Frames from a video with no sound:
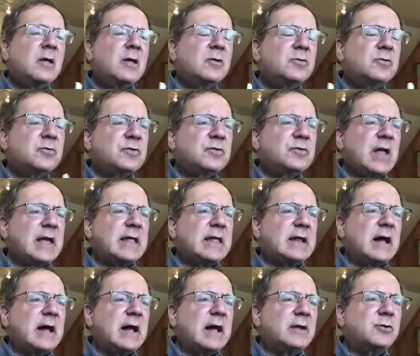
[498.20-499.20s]
So let's take it
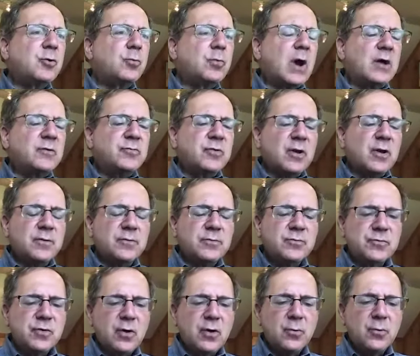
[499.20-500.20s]
on to Russia.
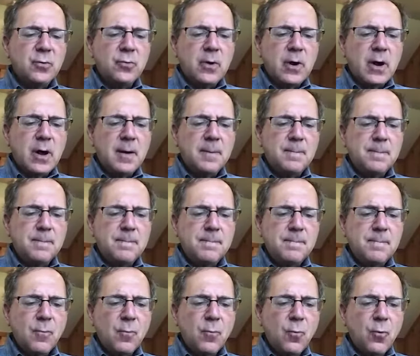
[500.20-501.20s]
So
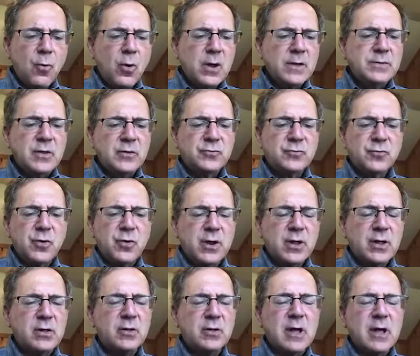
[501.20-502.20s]
we're in this
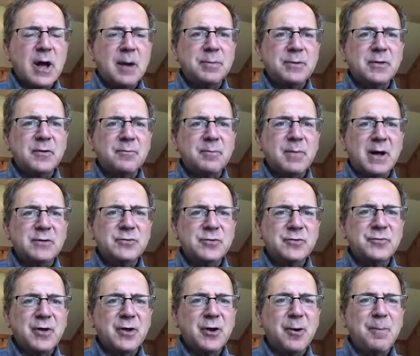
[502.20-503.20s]
critical couple of months.
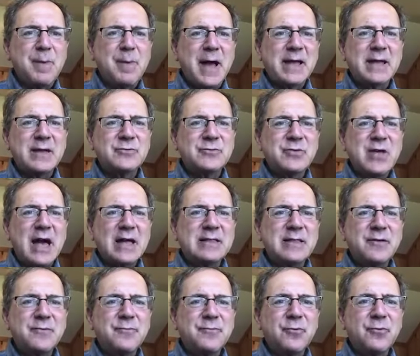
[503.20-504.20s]
If you go back
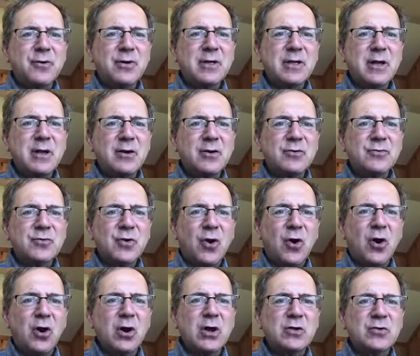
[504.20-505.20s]
exactly 4 years,
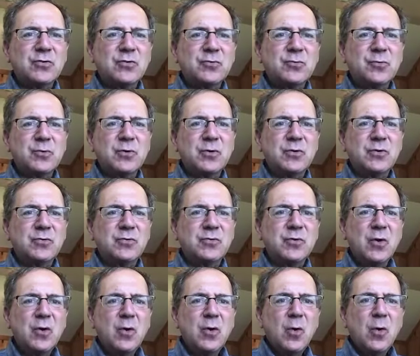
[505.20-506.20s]
August was
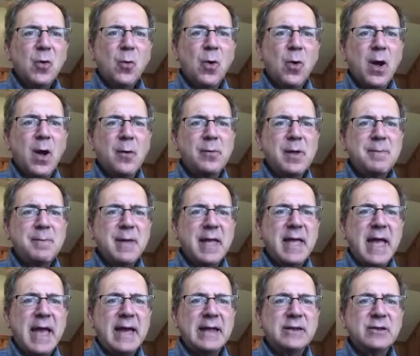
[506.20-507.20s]
where we
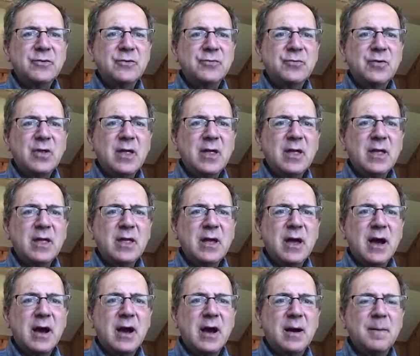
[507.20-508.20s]
began to see
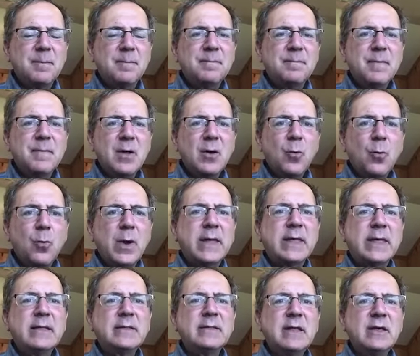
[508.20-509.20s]

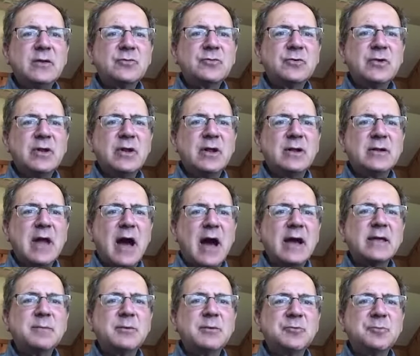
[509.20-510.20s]
WikiLeaks
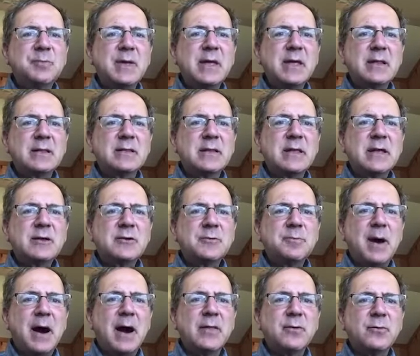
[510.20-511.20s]
documents being leaked
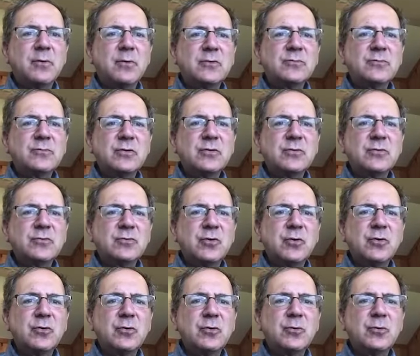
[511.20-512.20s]
by the Russians
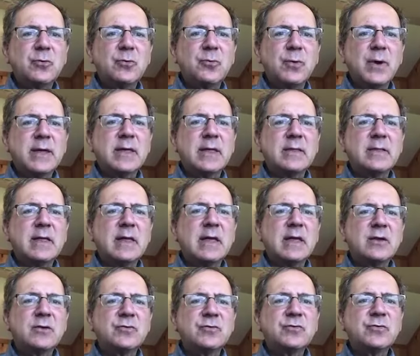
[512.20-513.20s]
to
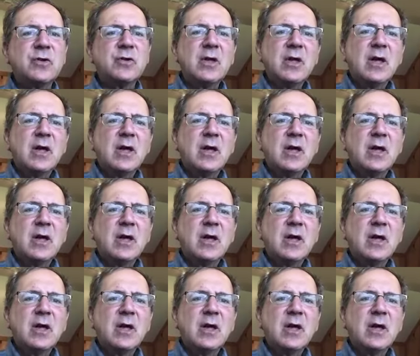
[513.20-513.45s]
WikiLeaks.